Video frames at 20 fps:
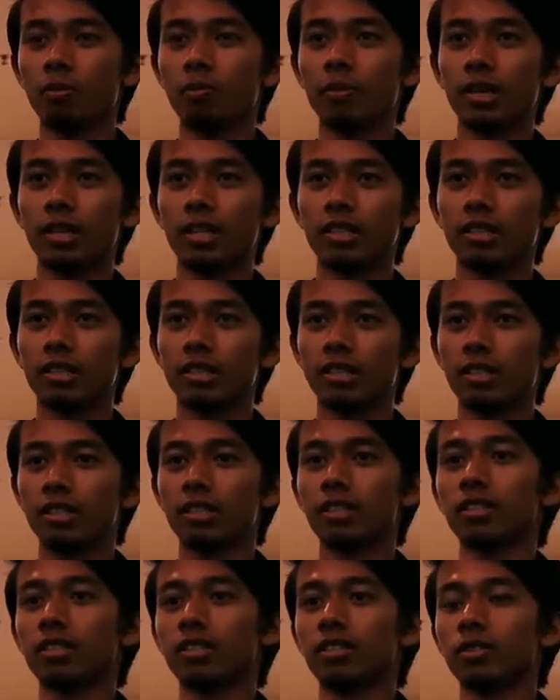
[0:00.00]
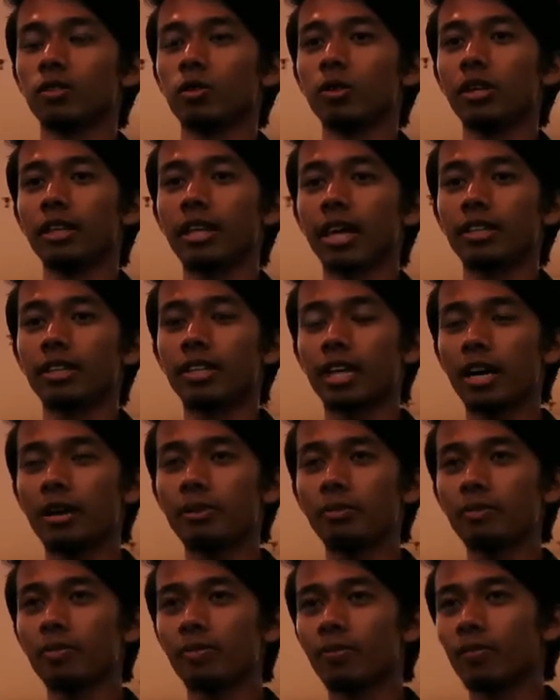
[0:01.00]
Open. During that
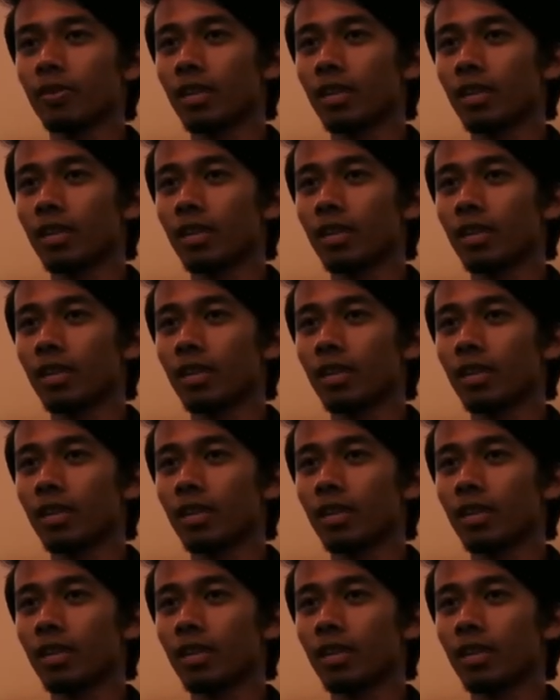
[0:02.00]
time,